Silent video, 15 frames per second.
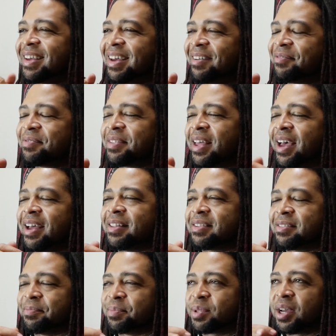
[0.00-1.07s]
I've had
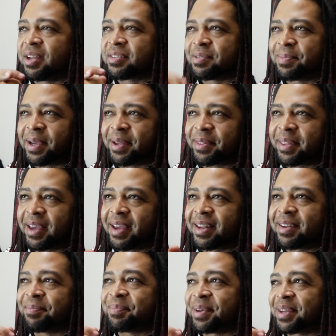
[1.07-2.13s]
some thoughts about
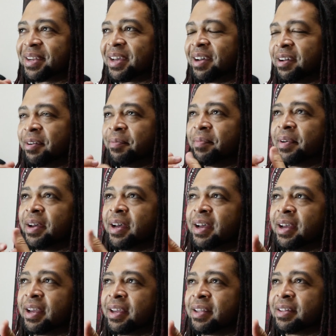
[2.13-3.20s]
that, but
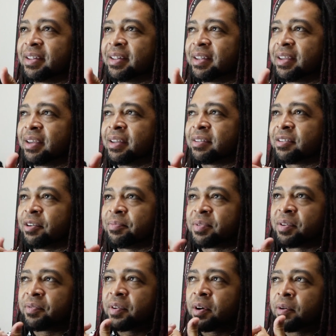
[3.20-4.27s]
in
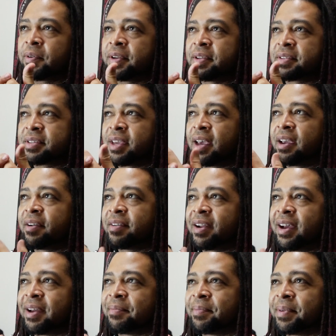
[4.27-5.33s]
terms of Erwin is gay or
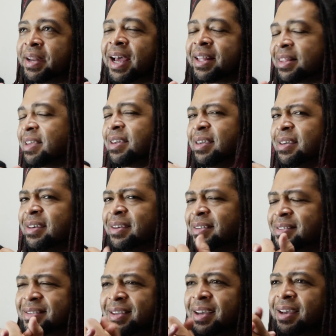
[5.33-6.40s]
not, but I think he
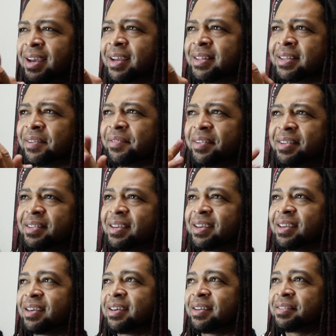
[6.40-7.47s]
is. I definitely think
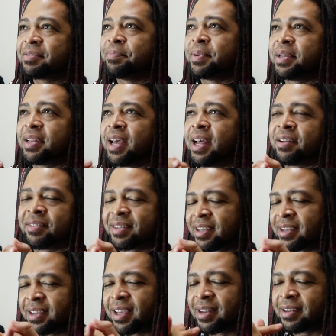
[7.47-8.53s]
he is, but I don't
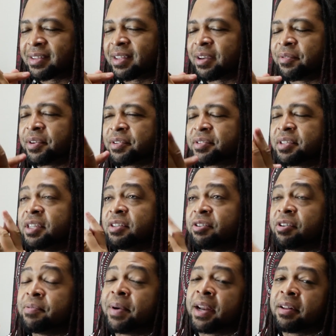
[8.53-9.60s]
think he had a thing with his teacher.
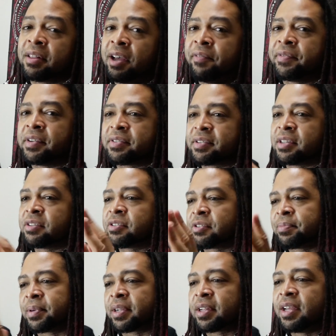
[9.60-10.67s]
He might have loved his teacher,
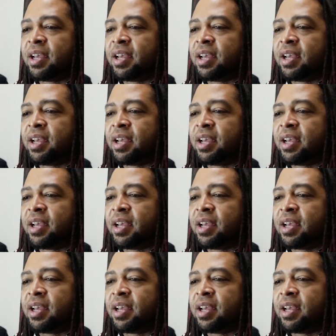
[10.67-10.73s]
but